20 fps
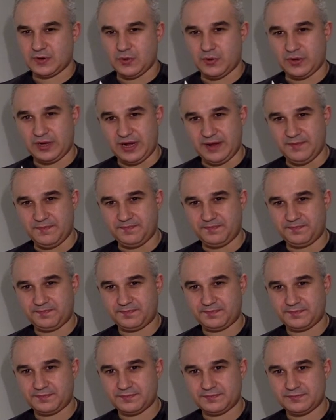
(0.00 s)
Okay.
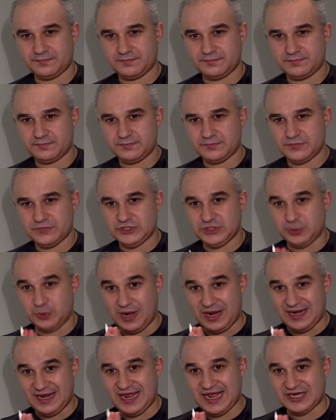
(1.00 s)
So,
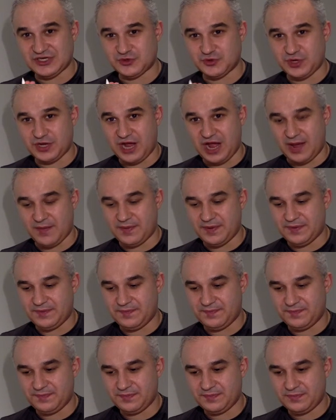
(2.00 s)
one last recap.
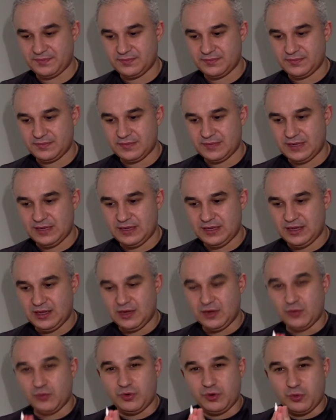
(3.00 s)

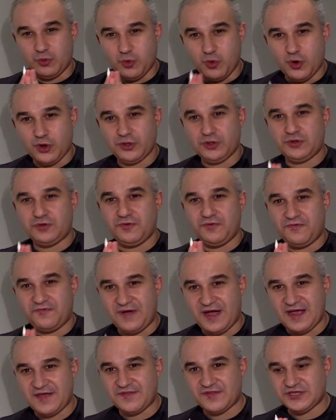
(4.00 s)
We want to
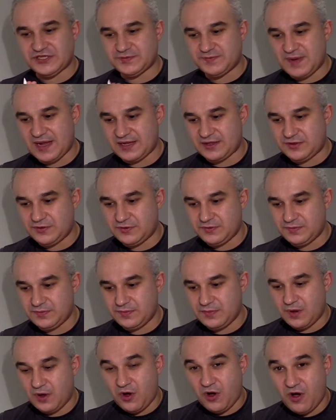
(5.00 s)
find the
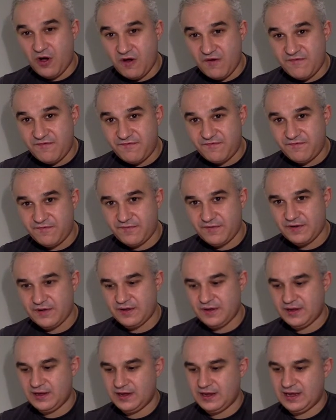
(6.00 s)
spectrum of
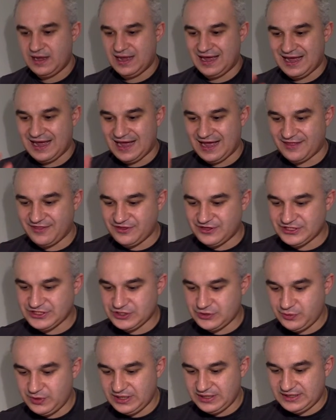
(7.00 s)
a
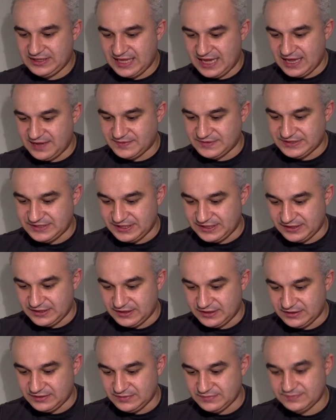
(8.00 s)
discrete time
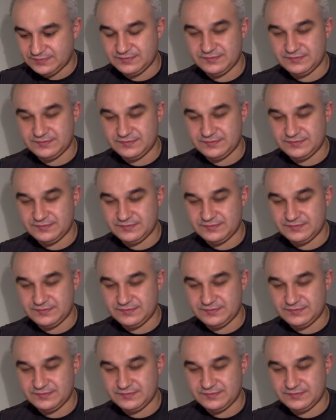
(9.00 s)
signal.